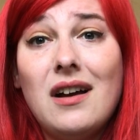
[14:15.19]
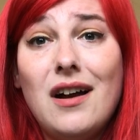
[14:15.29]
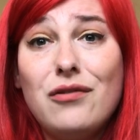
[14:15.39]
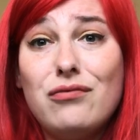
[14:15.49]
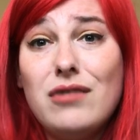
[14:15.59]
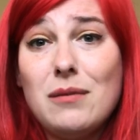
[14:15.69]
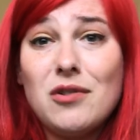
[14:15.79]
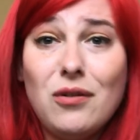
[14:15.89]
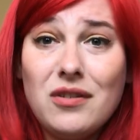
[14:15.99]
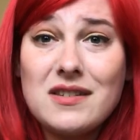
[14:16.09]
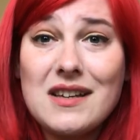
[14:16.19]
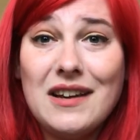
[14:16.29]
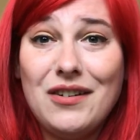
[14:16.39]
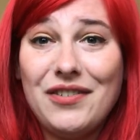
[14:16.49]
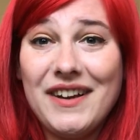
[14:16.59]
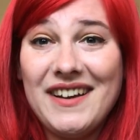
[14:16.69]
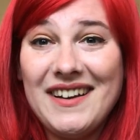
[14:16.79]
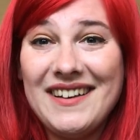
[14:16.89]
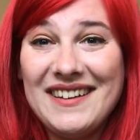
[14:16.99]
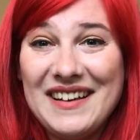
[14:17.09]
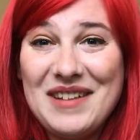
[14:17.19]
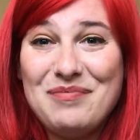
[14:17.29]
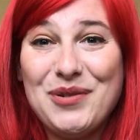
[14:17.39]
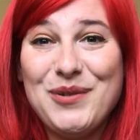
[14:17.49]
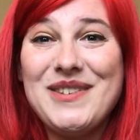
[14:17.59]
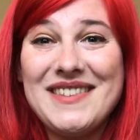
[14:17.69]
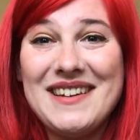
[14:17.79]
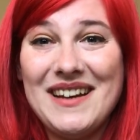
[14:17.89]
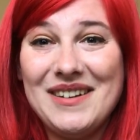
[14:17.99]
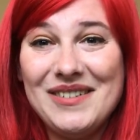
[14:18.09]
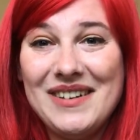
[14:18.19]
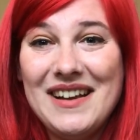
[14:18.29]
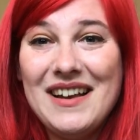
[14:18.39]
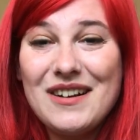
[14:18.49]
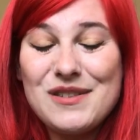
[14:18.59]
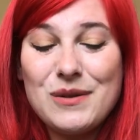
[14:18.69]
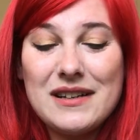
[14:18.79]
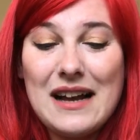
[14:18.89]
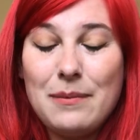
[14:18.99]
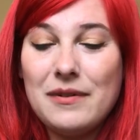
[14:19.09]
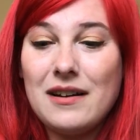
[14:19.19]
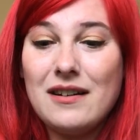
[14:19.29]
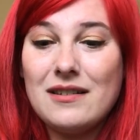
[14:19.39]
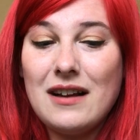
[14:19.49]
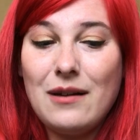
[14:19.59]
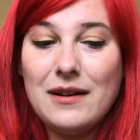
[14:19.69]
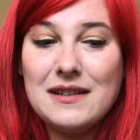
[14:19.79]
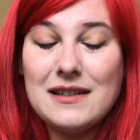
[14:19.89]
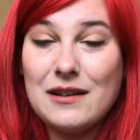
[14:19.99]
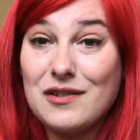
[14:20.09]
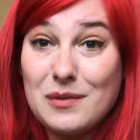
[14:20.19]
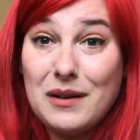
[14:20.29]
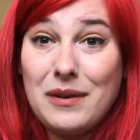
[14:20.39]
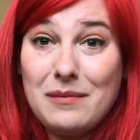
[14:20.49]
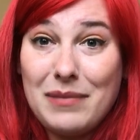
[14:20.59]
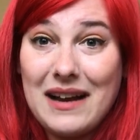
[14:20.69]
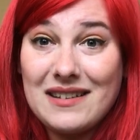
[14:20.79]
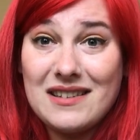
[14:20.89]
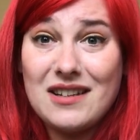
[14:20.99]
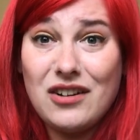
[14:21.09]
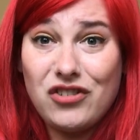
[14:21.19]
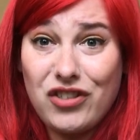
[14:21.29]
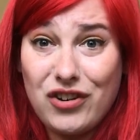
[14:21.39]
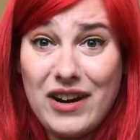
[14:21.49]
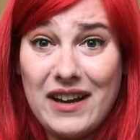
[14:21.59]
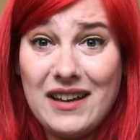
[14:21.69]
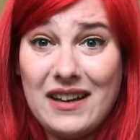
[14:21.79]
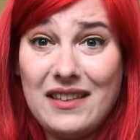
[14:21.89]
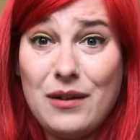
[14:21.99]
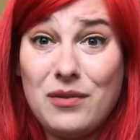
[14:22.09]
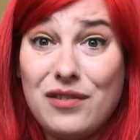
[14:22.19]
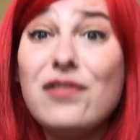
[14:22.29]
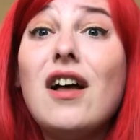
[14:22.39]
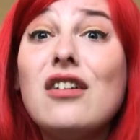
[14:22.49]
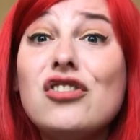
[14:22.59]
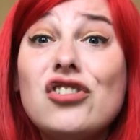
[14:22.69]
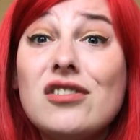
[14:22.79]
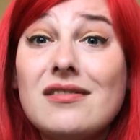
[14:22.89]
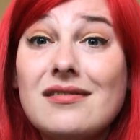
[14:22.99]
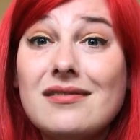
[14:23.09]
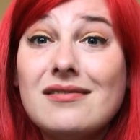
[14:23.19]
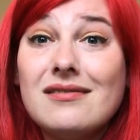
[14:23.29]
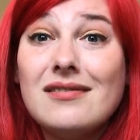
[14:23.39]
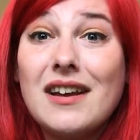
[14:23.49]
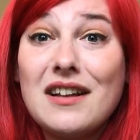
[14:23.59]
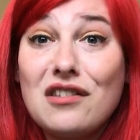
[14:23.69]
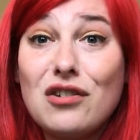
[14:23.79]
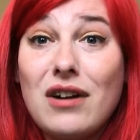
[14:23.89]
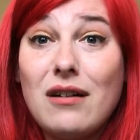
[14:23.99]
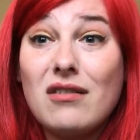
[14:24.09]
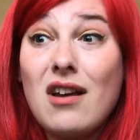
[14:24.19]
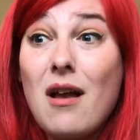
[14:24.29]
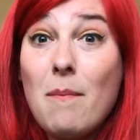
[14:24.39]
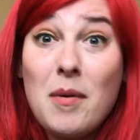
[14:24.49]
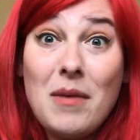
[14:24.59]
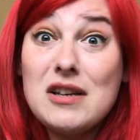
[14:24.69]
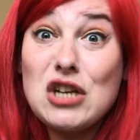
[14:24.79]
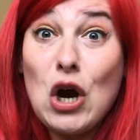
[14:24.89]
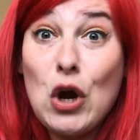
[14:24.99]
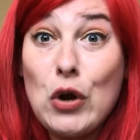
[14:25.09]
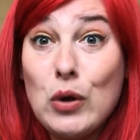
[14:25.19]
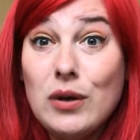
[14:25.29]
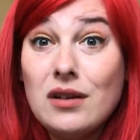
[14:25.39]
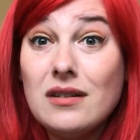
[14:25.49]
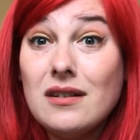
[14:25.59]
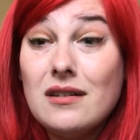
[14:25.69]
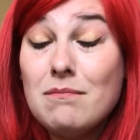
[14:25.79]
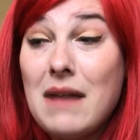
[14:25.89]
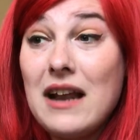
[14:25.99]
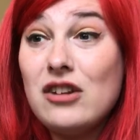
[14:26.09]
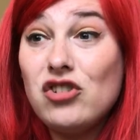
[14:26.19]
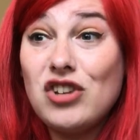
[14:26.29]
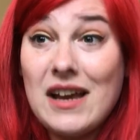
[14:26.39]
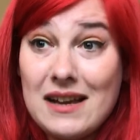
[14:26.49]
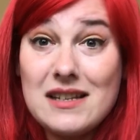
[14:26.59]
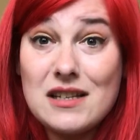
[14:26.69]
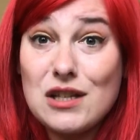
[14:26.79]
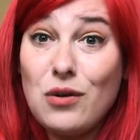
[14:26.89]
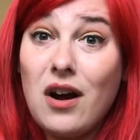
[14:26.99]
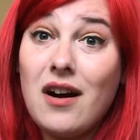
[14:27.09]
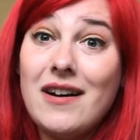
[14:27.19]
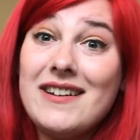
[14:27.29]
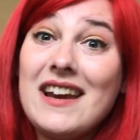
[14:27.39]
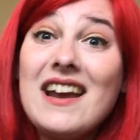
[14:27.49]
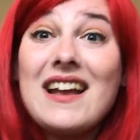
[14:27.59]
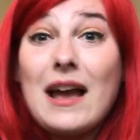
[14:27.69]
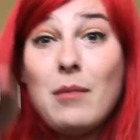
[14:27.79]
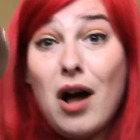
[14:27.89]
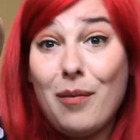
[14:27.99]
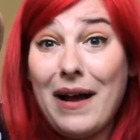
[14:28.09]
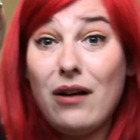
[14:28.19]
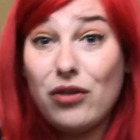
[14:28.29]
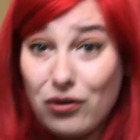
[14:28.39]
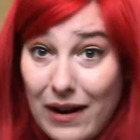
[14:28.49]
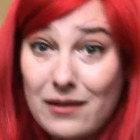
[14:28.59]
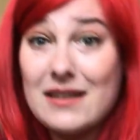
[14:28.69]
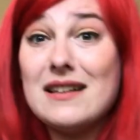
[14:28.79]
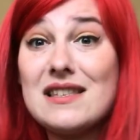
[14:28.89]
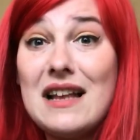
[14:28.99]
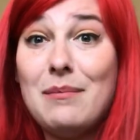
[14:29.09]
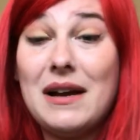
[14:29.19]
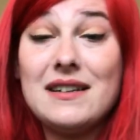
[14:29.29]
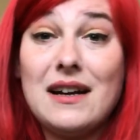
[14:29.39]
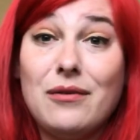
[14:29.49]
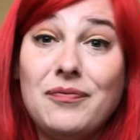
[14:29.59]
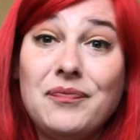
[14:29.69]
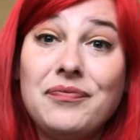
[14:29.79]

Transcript: I've ripped all the skin off it and bruised the nail. Because what had happened, and I don't know how I did it, because when I went back to touch the grate, it was flush against the ground. But my toe managed to hit it so hard, it came up out the ground and then slammed back down.